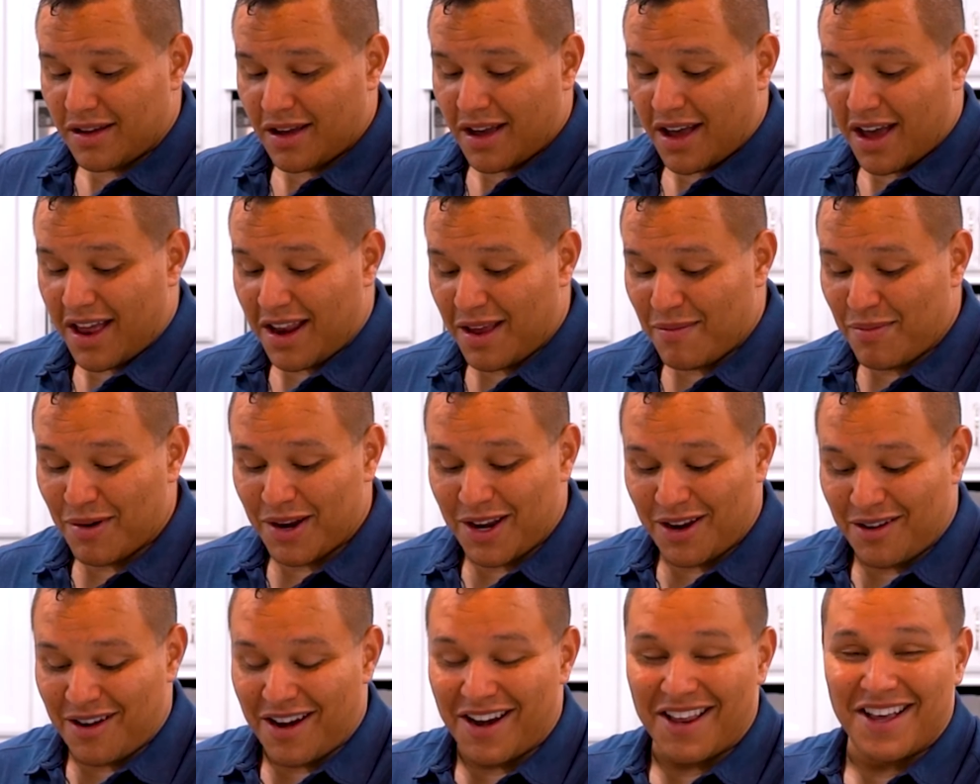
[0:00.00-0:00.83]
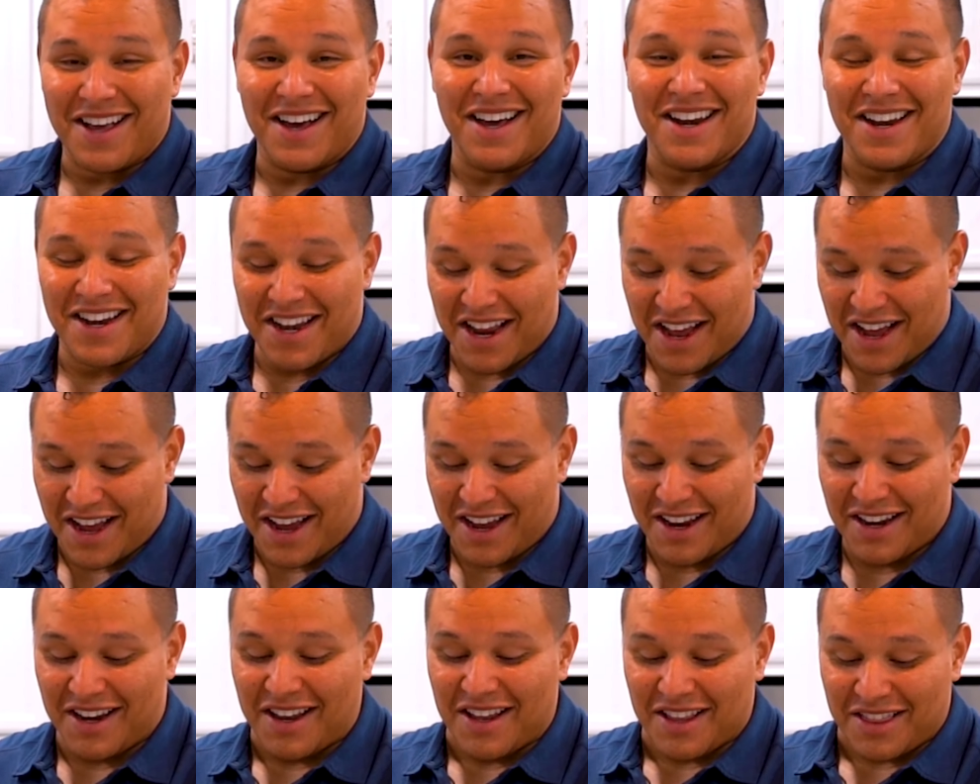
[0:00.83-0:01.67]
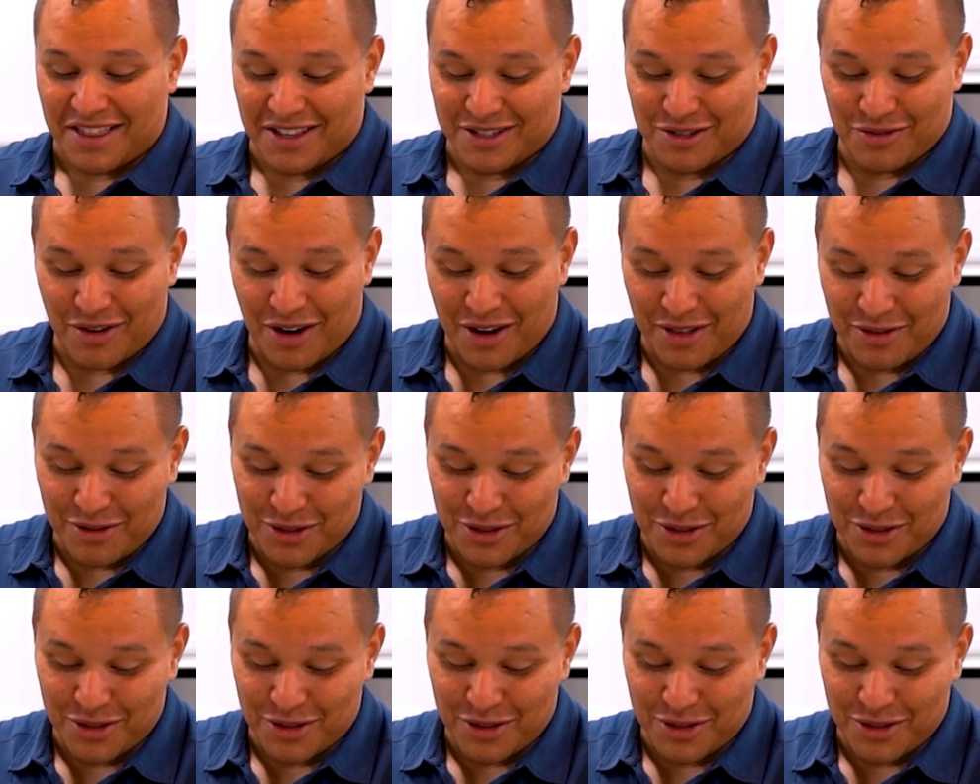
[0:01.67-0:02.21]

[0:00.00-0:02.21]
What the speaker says: anybody on any kind of diet is trying to